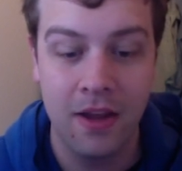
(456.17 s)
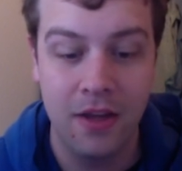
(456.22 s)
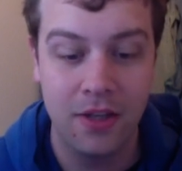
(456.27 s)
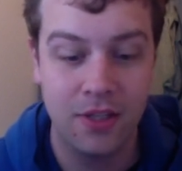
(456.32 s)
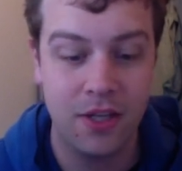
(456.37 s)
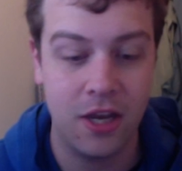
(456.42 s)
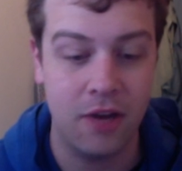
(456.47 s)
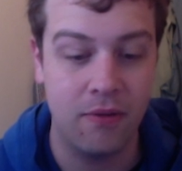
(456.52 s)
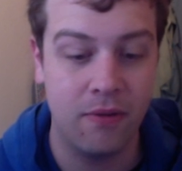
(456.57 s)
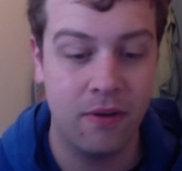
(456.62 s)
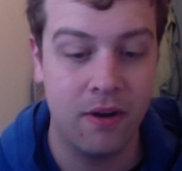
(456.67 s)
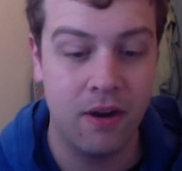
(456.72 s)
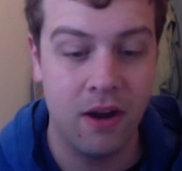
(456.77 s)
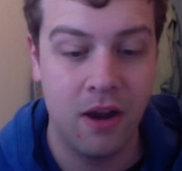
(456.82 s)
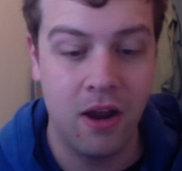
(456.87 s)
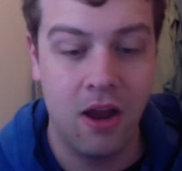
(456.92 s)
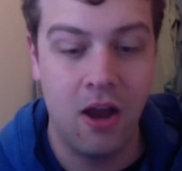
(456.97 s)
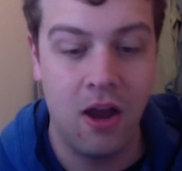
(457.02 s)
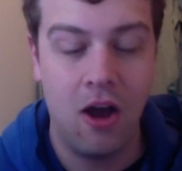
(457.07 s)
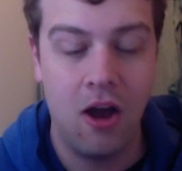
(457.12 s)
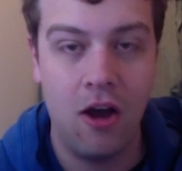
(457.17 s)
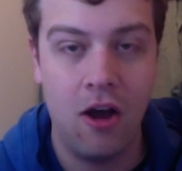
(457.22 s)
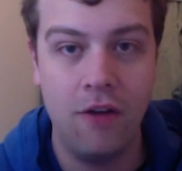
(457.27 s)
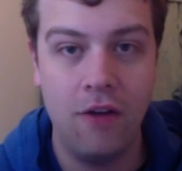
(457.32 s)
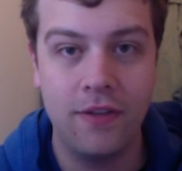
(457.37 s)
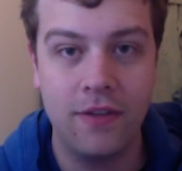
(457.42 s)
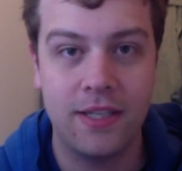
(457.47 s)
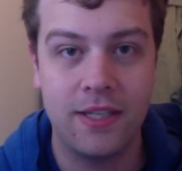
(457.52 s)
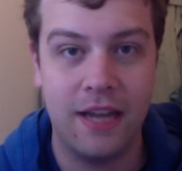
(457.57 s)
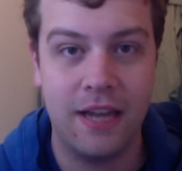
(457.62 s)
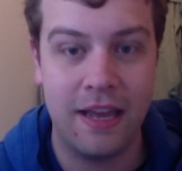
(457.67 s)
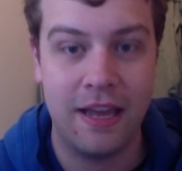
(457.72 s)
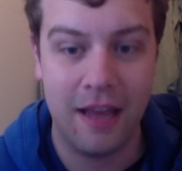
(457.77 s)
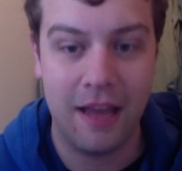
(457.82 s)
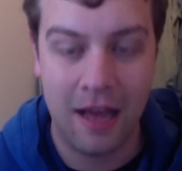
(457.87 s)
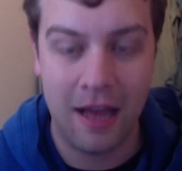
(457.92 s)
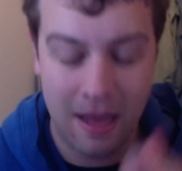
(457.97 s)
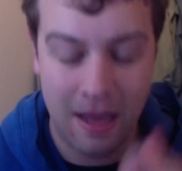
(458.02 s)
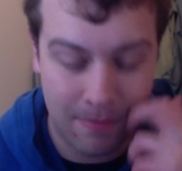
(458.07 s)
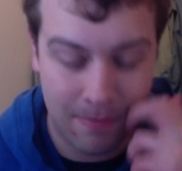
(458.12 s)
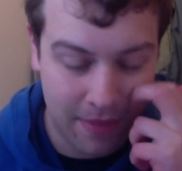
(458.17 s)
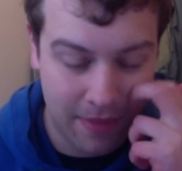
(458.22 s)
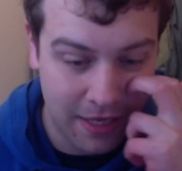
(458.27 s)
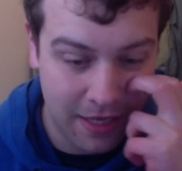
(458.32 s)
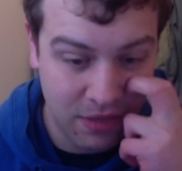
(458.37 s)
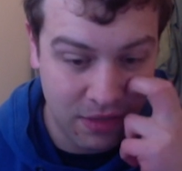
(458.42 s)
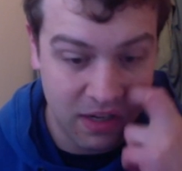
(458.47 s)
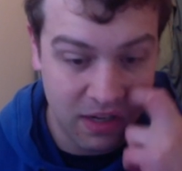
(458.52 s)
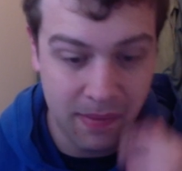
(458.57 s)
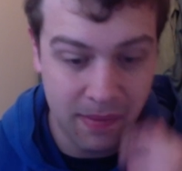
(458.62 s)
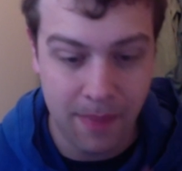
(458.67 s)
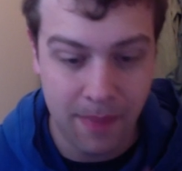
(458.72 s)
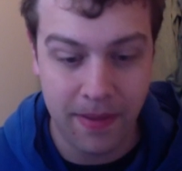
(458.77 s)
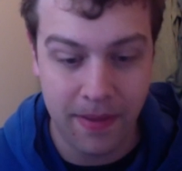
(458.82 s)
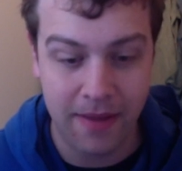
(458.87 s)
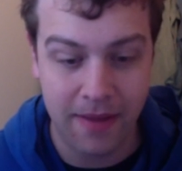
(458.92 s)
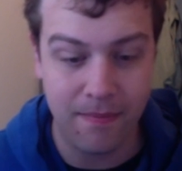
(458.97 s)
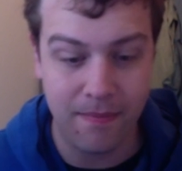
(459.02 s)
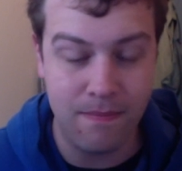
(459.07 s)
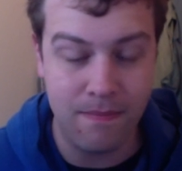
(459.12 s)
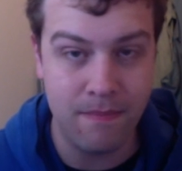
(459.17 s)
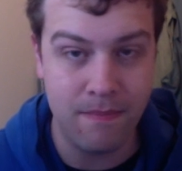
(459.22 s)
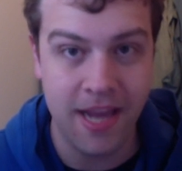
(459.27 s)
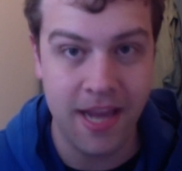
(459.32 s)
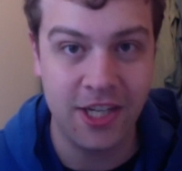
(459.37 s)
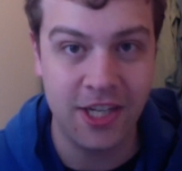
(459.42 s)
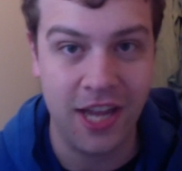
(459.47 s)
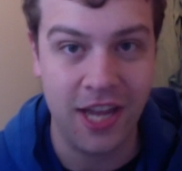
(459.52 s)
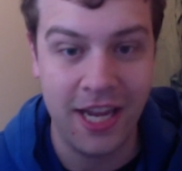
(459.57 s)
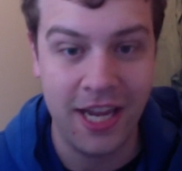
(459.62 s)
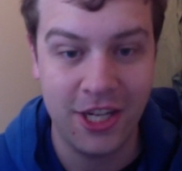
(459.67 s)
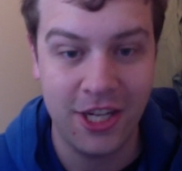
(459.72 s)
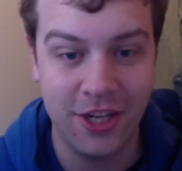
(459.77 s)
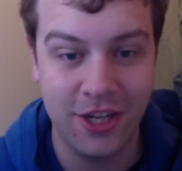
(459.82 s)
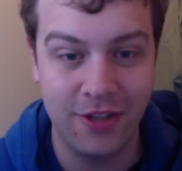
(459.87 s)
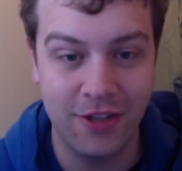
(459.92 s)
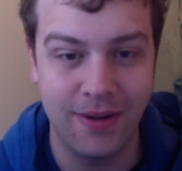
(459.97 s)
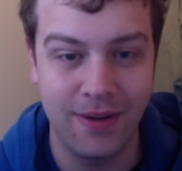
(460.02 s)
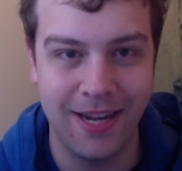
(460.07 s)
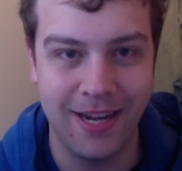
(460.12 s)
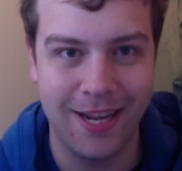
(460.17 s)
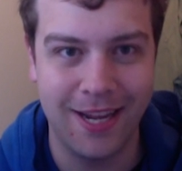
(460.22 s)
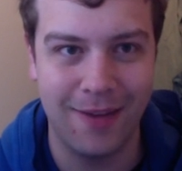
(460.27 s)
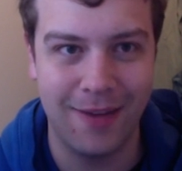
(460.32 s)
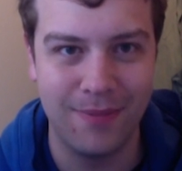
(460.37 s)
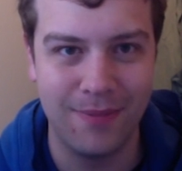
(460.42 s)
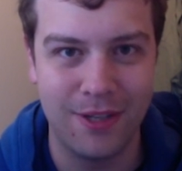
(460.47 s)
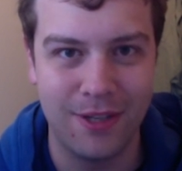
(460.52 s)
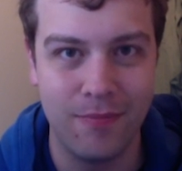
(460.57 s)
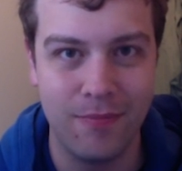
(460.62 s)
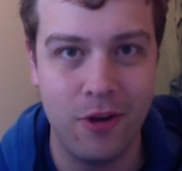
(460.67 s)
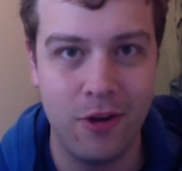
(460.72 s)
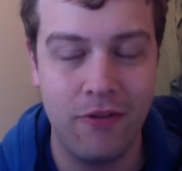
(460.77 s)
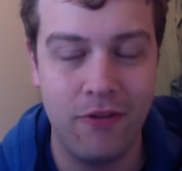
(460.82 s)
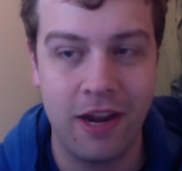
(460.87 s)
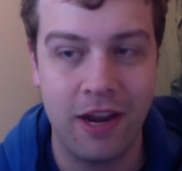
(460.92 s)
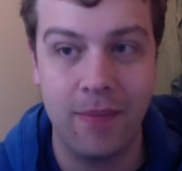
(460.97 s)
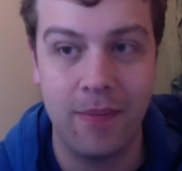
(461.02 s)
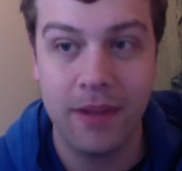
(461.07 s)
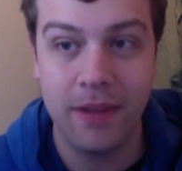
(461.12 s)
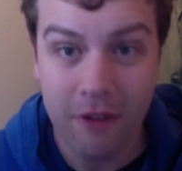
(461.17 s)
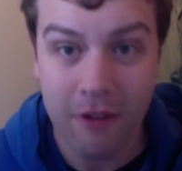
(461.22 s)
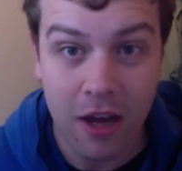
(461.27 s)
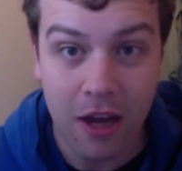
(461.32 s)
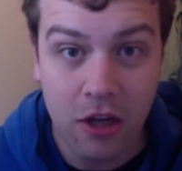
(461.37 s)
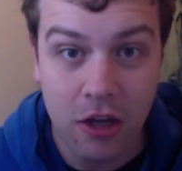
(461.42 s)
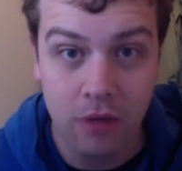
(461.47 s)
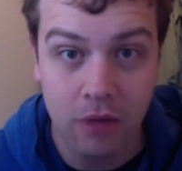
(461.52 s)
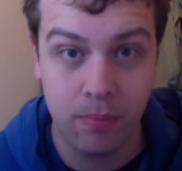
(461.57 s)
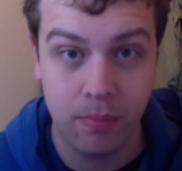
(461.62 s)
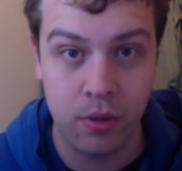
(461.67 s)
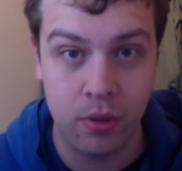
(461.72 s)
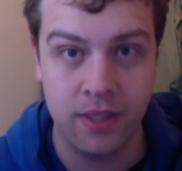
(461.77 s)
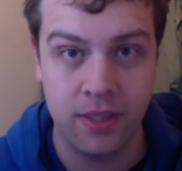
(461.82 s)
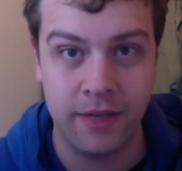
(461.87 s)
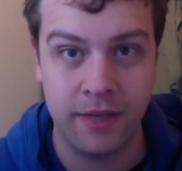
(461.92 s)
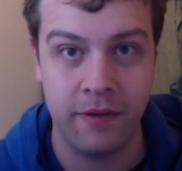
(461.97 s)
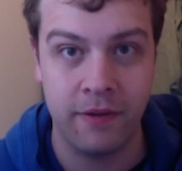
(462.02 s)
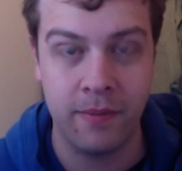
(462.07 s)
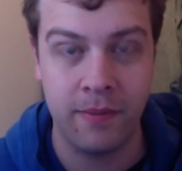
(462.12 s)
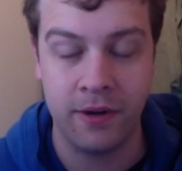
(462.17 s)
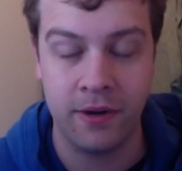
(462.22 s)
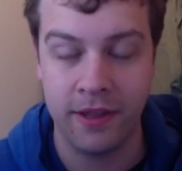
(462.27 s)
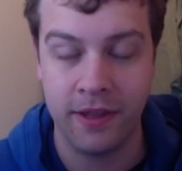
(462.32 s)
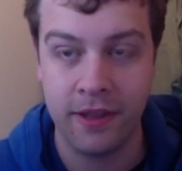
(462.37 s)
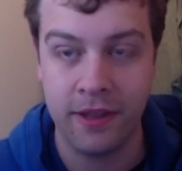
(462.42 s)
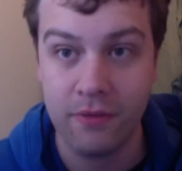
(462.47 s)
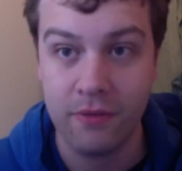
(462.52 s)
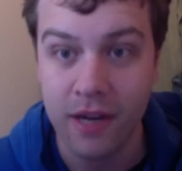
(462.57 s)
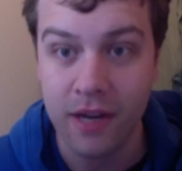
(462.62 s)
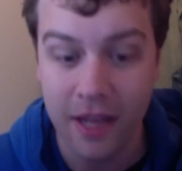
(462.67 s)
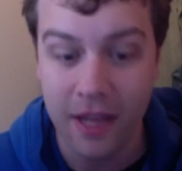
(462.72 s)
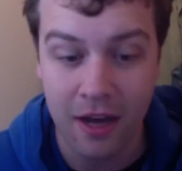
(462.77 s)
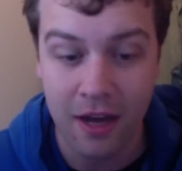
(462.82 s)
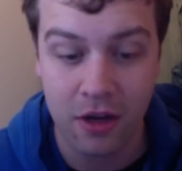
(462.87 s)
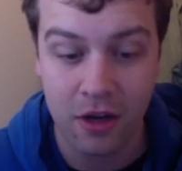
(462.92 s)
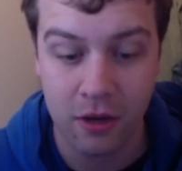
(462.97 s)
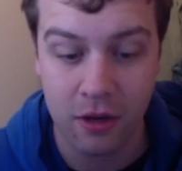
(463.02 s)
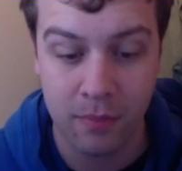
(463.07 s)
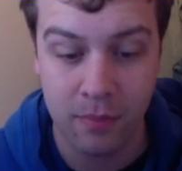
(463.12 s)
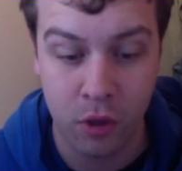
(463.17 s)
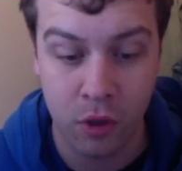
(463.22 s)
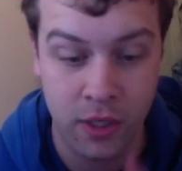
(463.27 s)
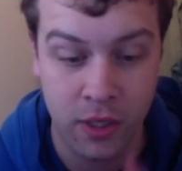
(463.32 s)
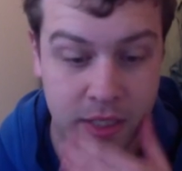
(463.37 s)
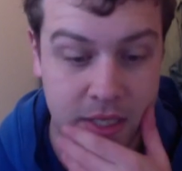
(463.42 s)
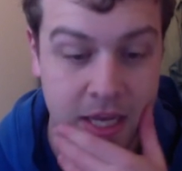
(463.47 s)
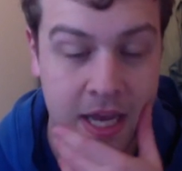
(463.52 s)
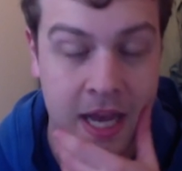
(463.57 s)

So, obviously, um, that's really my big major issues when it comes to Moonraker. But there are good points, everybody. There really are good points.